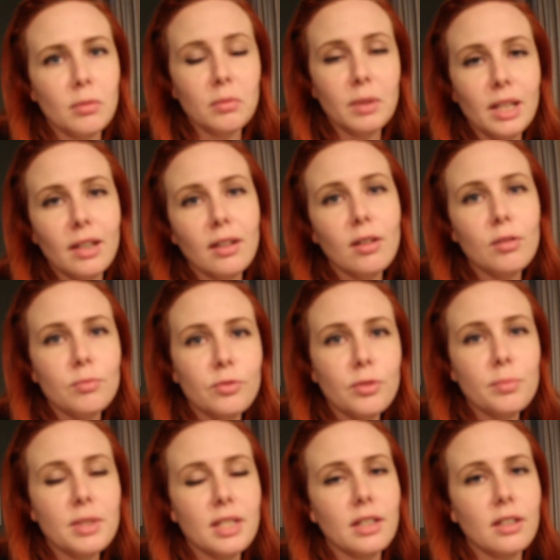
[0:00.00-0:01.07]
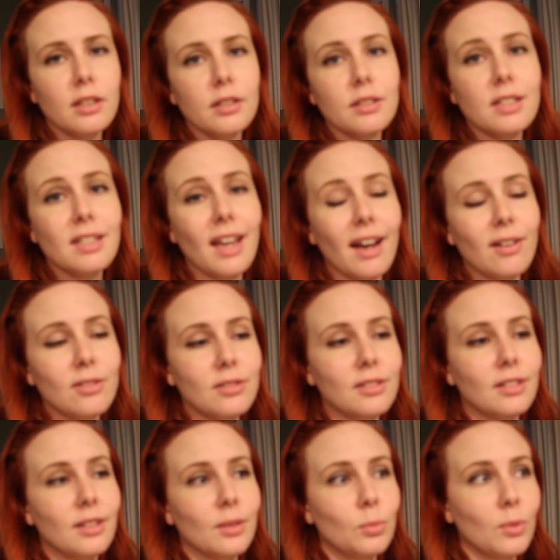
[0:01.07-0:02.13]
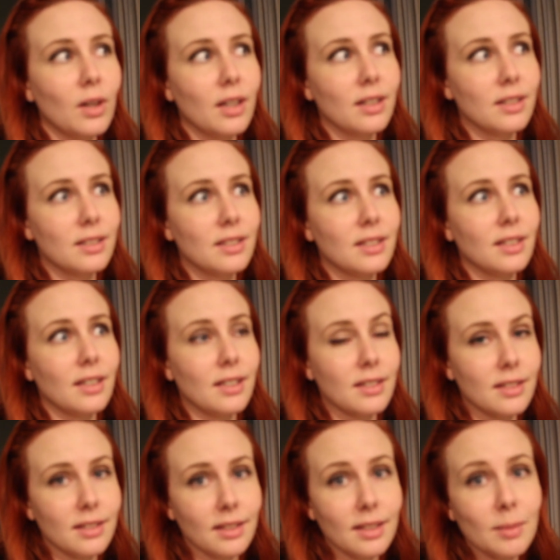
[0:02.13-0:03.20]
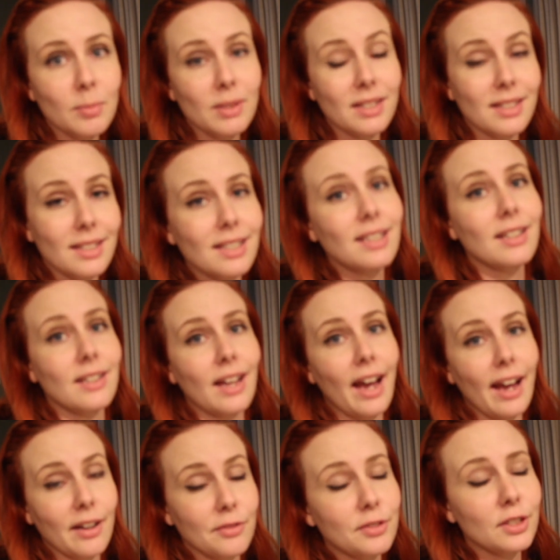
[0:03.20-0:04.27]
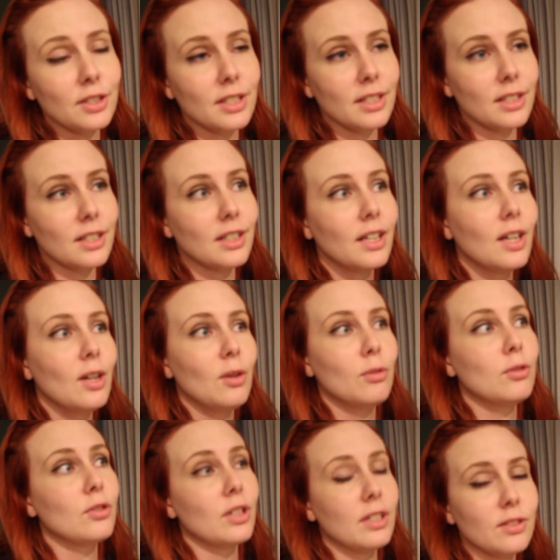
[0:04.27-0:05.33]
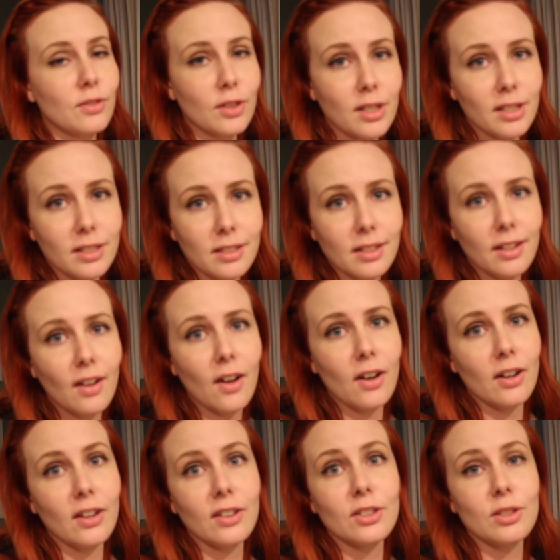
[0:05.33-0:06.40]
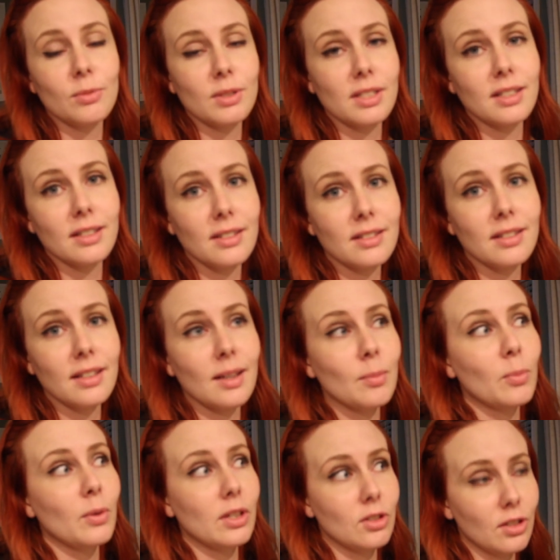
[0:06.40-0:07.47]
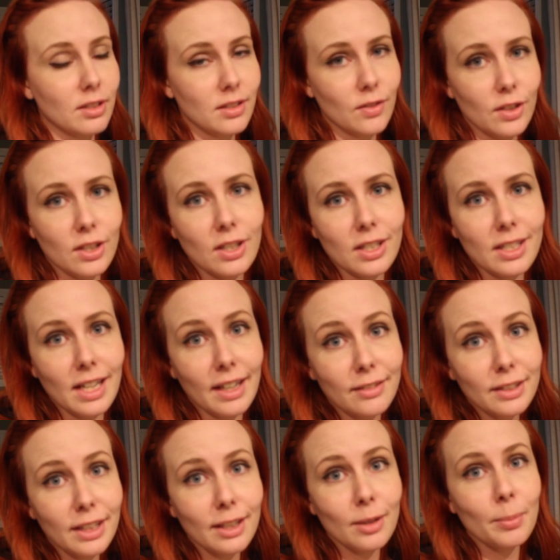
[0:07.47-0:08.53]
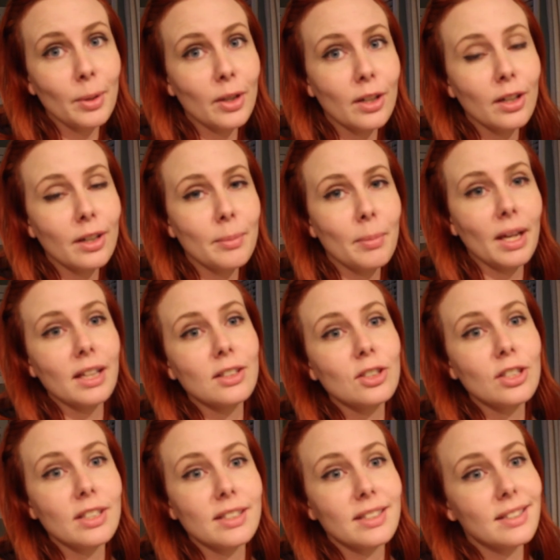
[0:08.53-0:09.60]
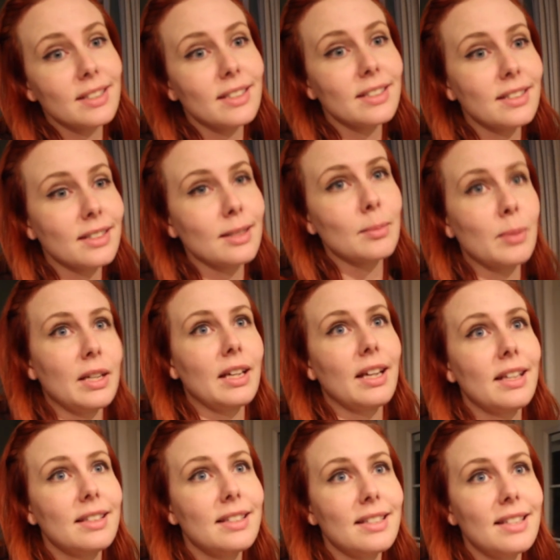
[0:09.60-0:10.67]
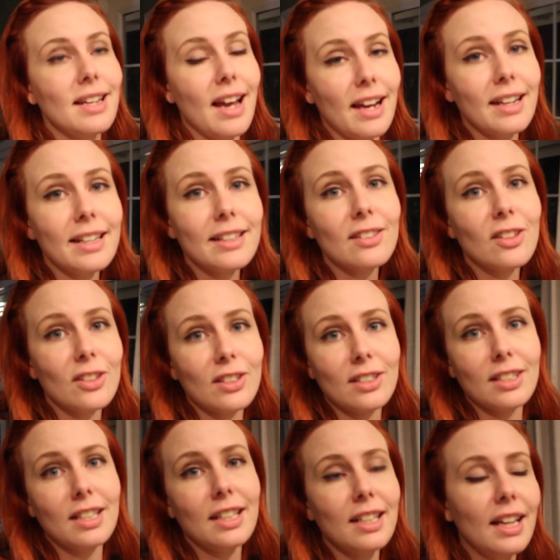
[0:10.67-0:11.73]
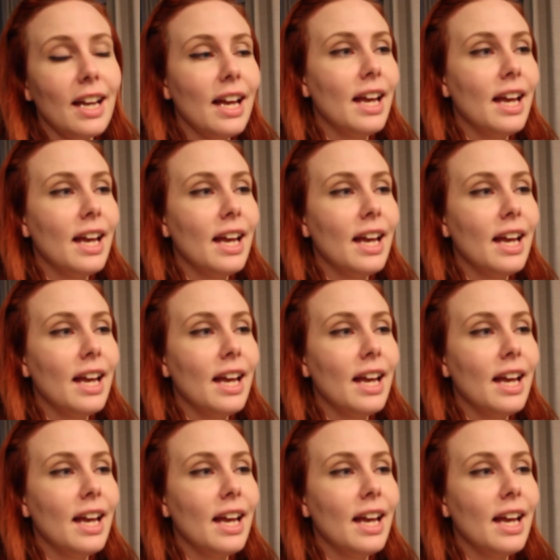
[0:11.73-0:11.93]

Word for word: Well, we are home from dinner. Scout was asleep still after dinner. We transferred her into the car. She was still asleep. We transferred her down here, put her in bed. She is still sleeping. It's 9:30